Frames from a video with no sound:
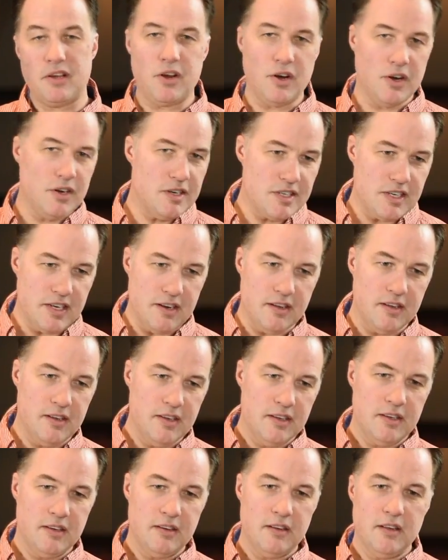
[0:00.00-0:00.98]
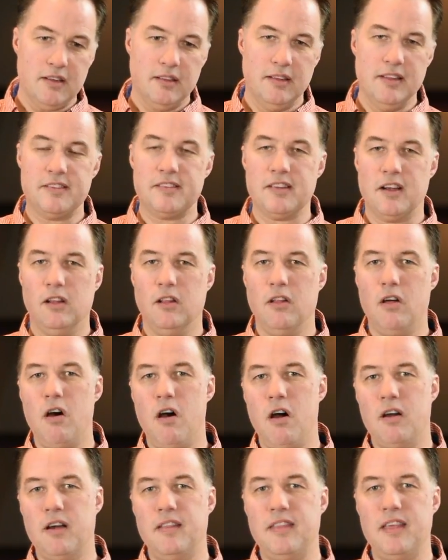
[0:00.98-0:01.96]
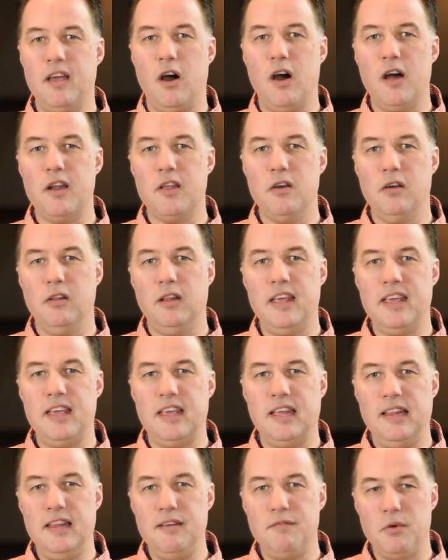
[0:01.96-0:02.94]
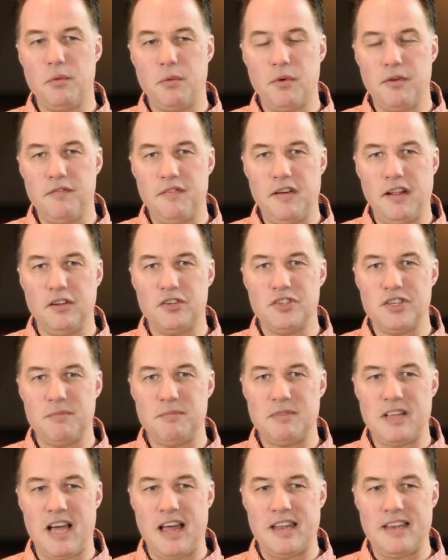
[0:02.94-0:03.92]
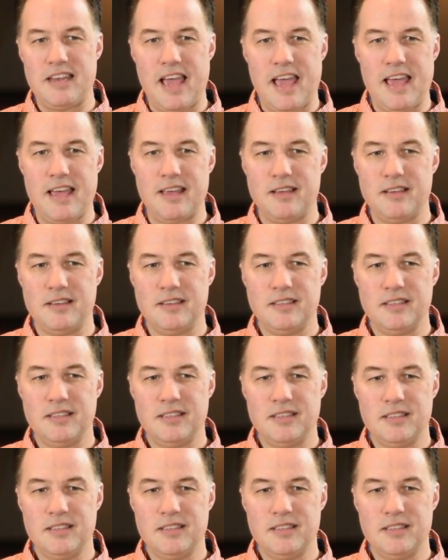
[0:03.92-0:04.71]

I want to encourage you to listen along on the audio link at livingwordfellowship.net.